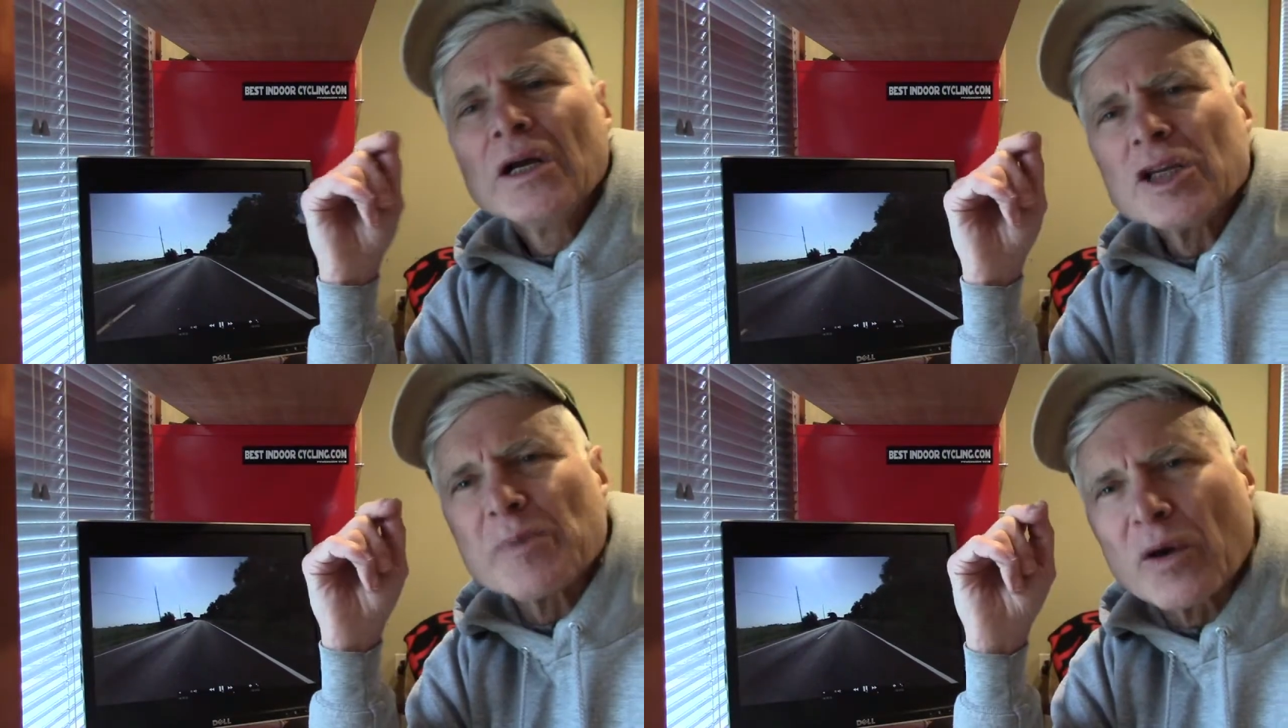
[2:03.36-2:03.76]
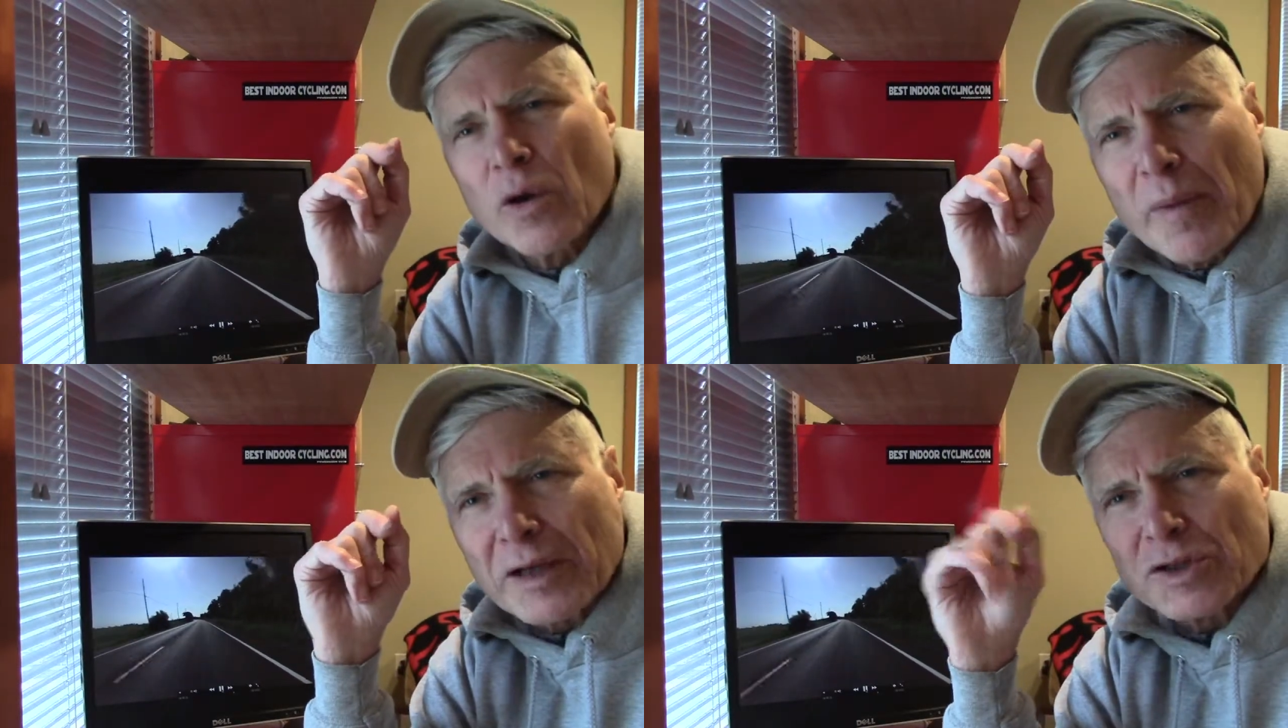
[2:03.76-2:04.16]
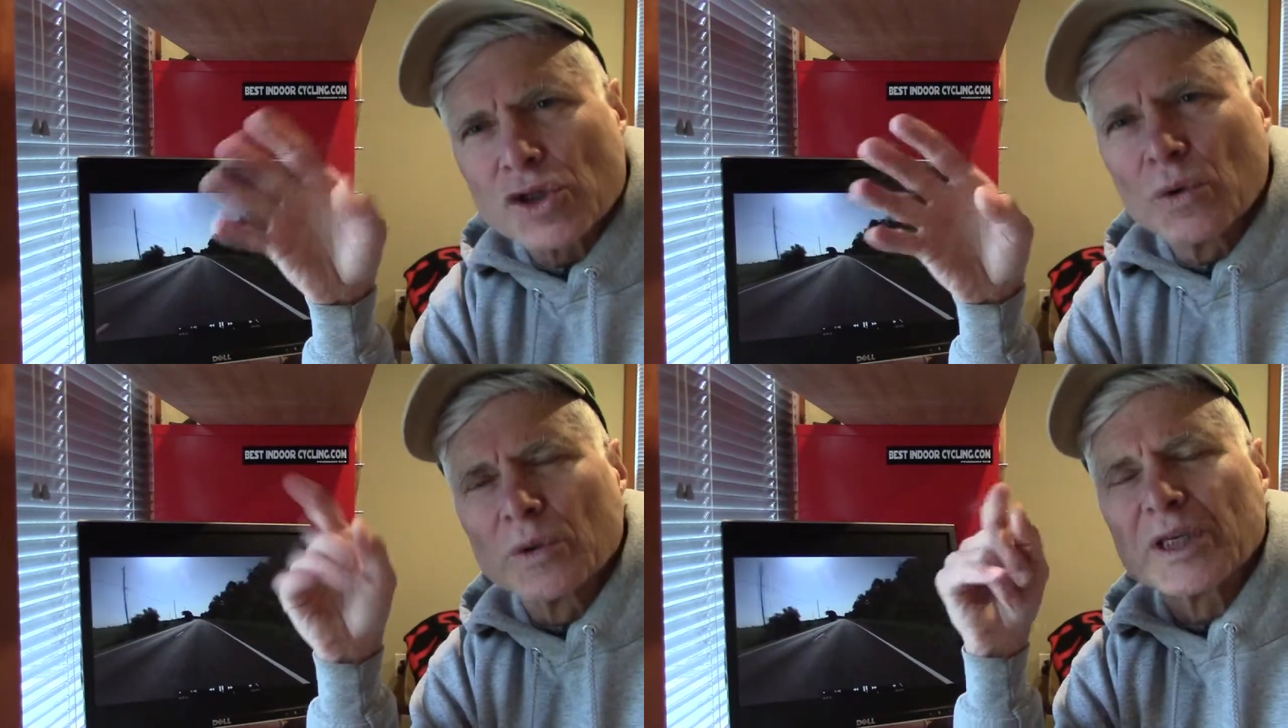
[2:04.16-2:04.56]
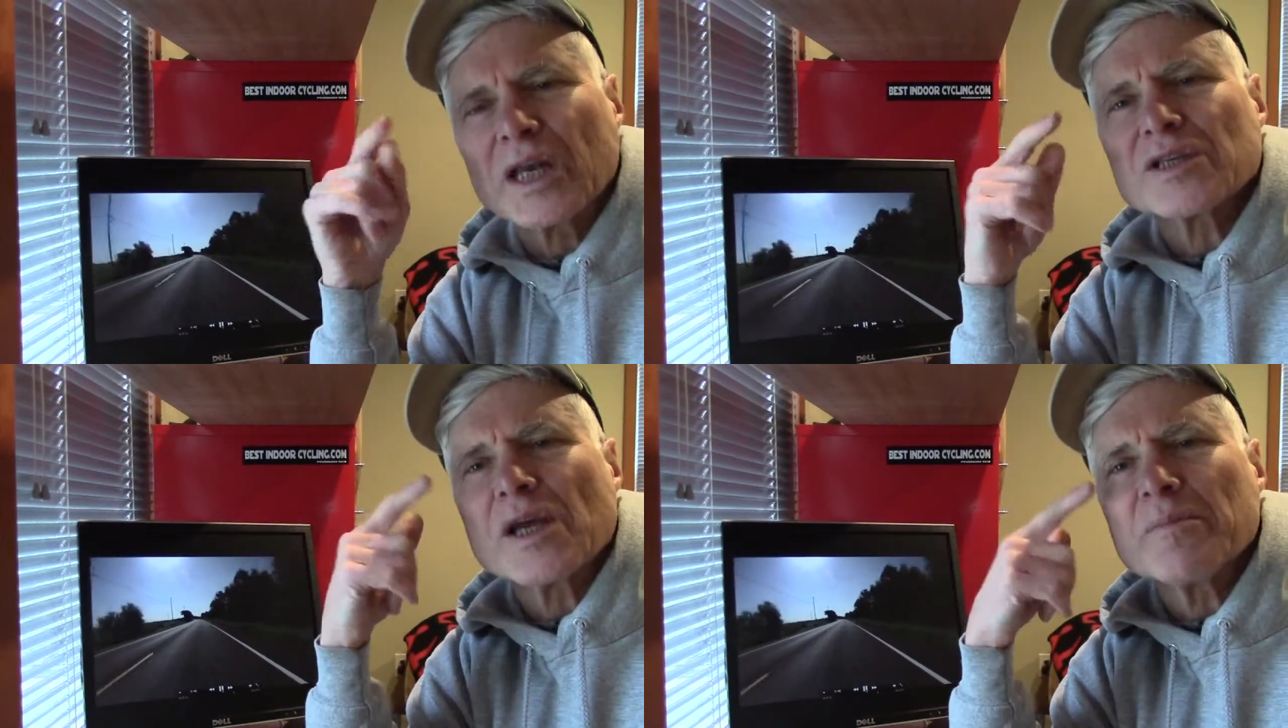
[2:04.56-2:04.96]
he's been going back to school to
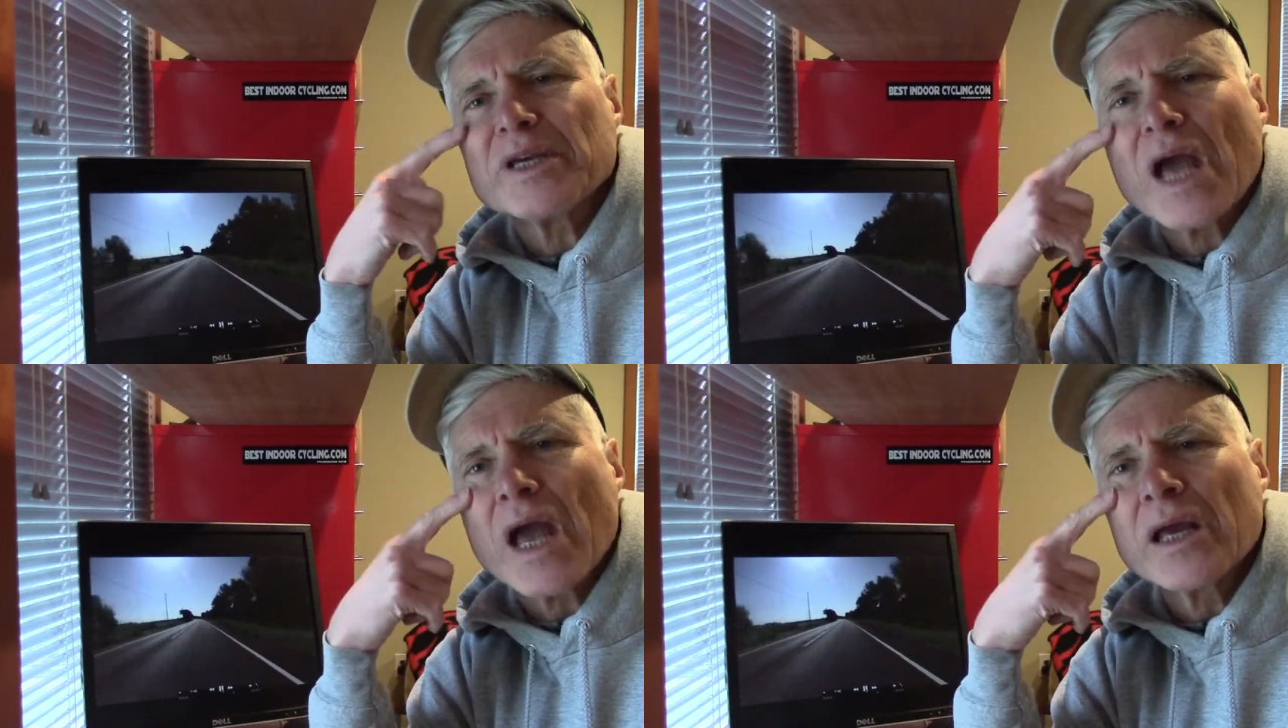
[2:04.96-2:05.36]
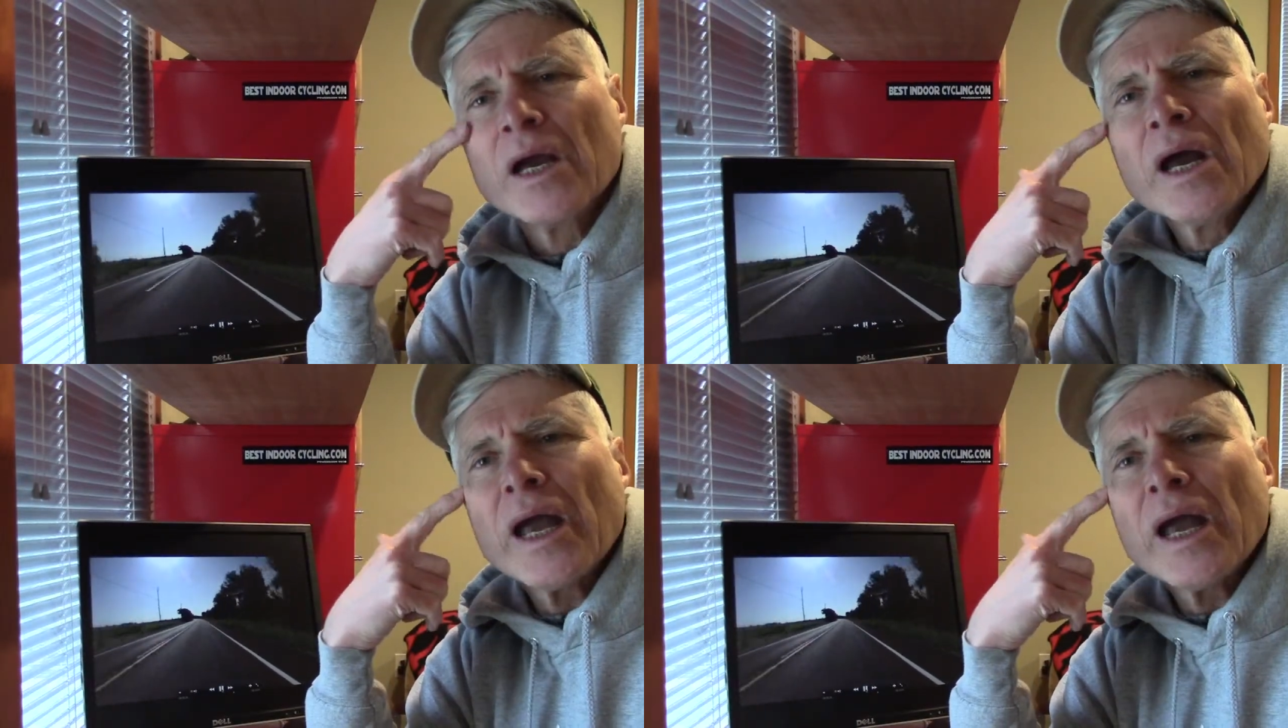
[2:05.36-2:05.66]
get his MBA.